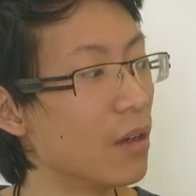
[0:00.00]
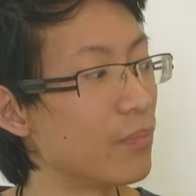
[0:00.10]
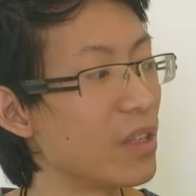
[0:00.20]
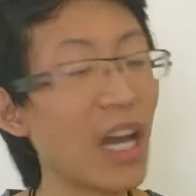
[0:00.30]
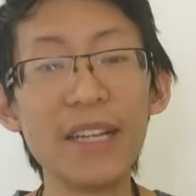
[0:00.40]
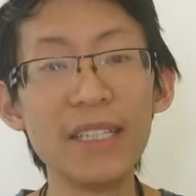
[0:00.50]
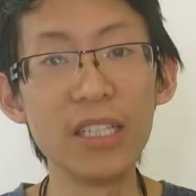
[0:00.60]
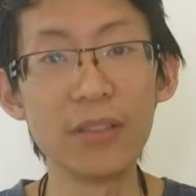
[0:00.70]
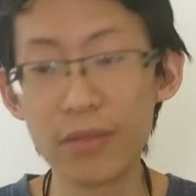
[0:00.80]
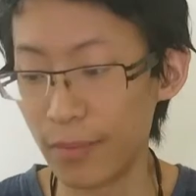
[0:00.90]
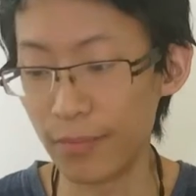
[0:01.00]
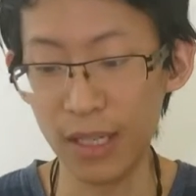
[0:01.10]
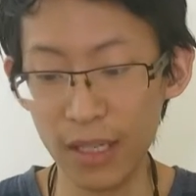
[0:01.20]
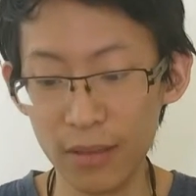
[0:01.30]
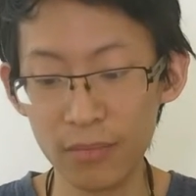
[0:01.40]
the idea of
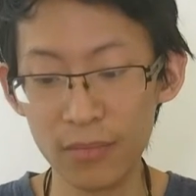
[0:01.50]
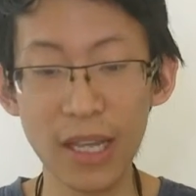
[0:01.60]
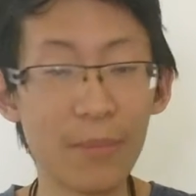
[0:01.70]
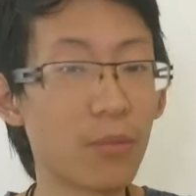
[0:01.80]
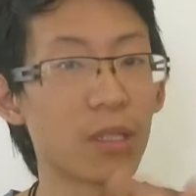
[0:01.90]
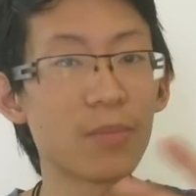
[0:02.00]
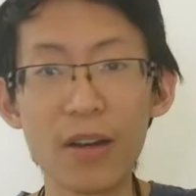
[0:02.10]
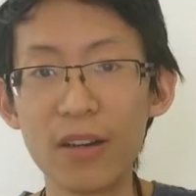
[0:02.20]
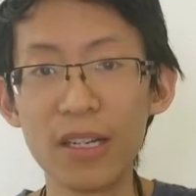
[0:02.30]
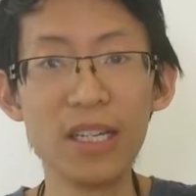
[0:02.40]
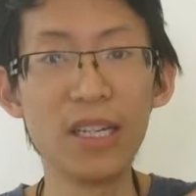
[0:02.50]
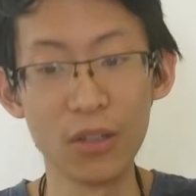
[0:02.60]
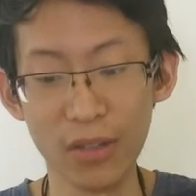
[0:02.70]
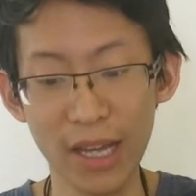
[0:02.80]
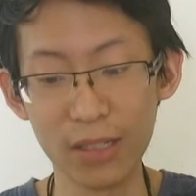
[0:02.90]
something, say prosperity and
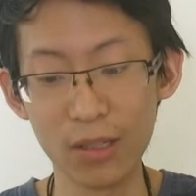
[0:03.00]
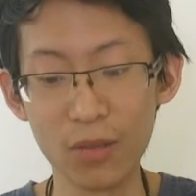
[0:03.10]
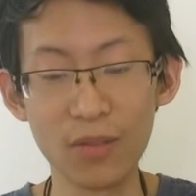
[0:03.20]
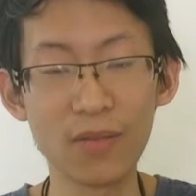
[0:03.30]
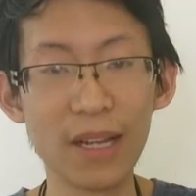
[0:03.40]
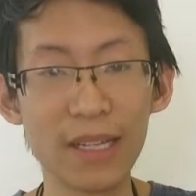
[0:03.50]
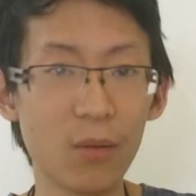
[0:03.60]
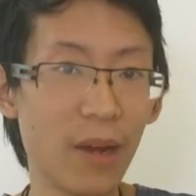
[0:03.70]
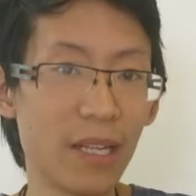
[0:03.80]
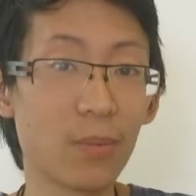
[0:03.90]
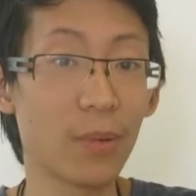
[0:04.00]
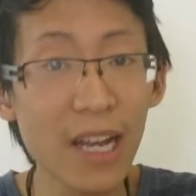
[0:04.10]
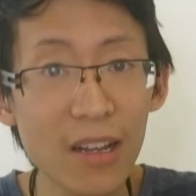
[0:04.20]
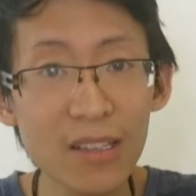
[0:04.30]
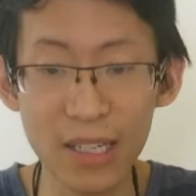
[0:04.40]
all that, to do with like the way it's
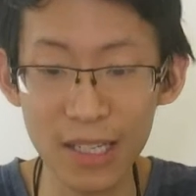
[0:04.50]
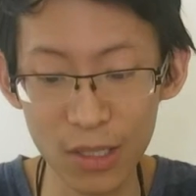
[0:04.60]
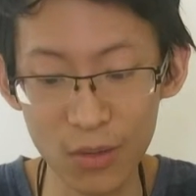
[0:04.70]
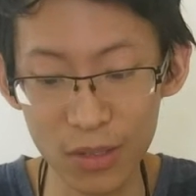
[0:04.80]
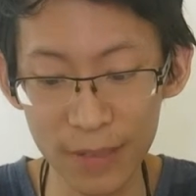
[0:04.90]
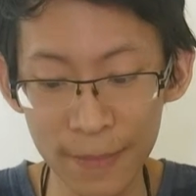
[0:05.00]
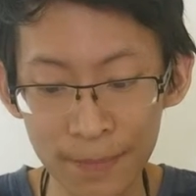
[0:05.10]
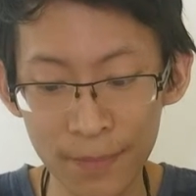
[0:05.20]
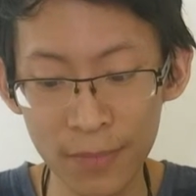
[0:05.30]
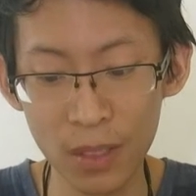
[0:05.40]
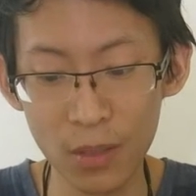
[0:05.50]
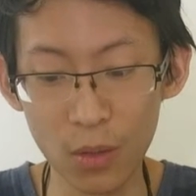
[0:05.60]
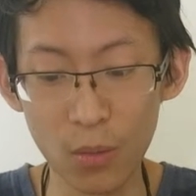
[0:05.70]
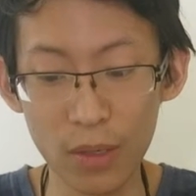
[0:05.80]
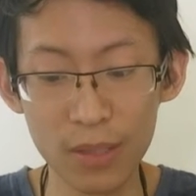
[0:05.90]
pronounced, etc.,
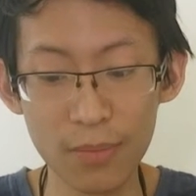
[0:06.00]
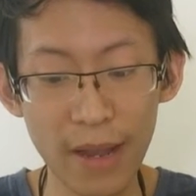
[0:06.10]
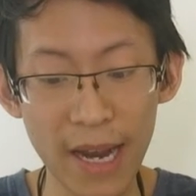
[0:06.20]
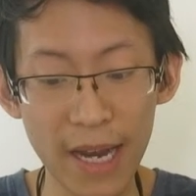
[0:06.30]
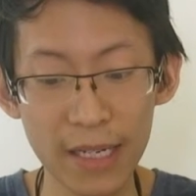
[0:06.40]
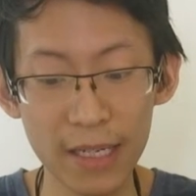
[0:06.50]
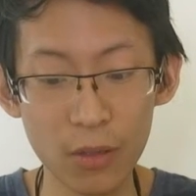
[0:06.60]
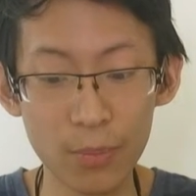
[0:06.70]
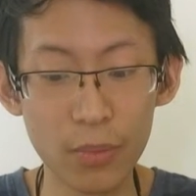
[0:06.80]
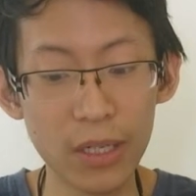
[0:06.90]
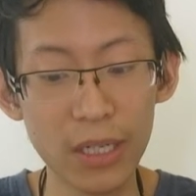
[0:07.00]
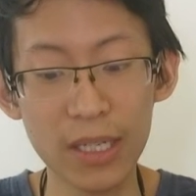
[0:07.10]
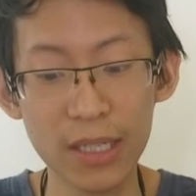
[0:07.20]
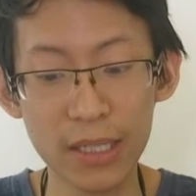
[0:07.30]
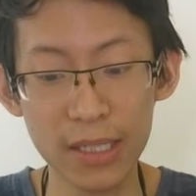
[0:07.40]
or what's made or put in
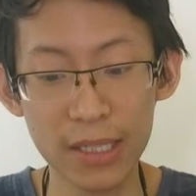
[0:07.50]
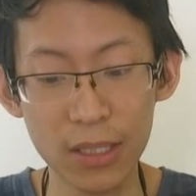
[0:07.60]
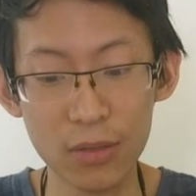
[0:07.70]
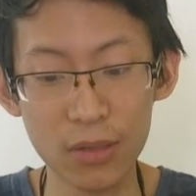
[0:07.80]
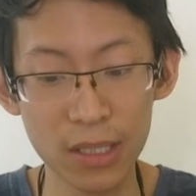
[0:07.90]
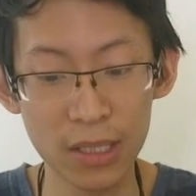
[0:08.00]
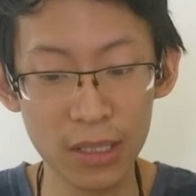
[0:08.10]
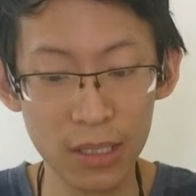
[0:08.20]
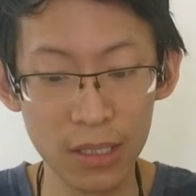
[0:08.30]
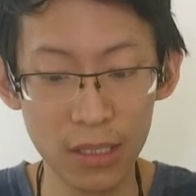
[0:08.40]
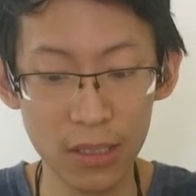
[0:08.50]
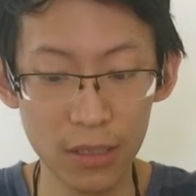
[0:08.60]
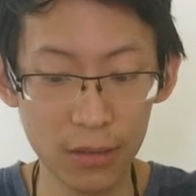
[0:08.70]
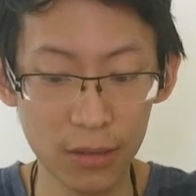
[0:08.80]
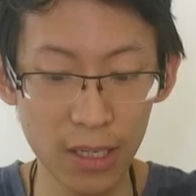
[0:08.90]
it, etc.
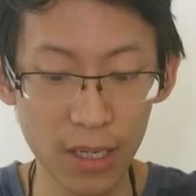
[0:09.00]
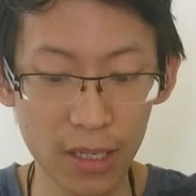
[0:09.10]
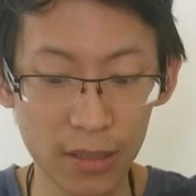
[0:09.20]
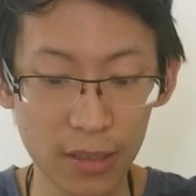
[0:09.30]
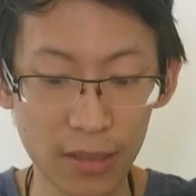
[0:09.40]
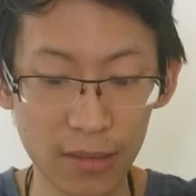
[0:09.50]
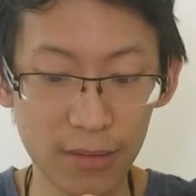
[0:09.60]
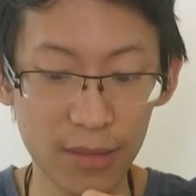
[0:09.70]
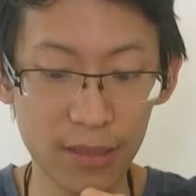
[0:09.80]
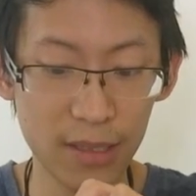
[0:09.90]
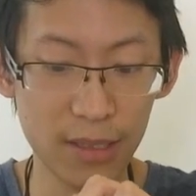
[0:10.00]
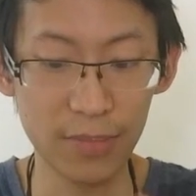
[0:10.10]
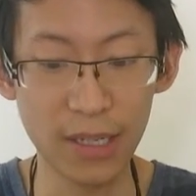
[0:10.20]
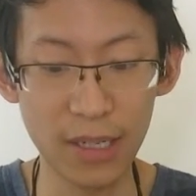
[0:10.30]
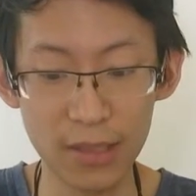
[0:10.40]
Okay, now this is a
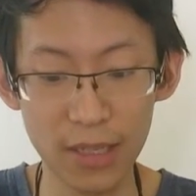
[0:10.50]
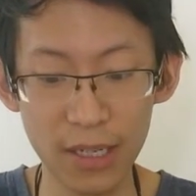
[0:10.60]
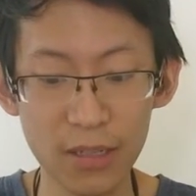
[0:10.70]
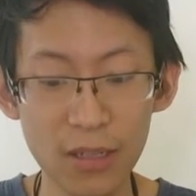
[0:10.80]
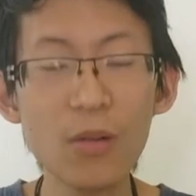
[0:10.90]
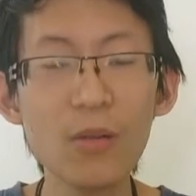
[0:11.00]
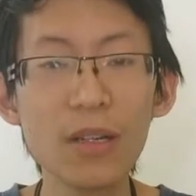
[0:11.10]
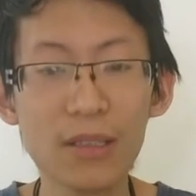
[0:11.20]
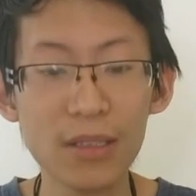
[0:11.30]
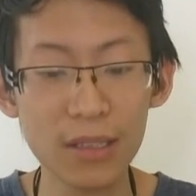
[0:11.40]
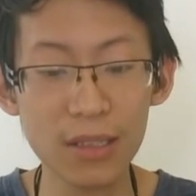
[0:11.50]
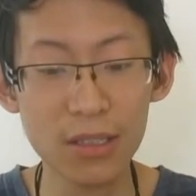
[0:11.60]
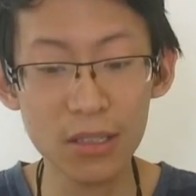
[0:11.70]
bit hard to get in. You know what? Let's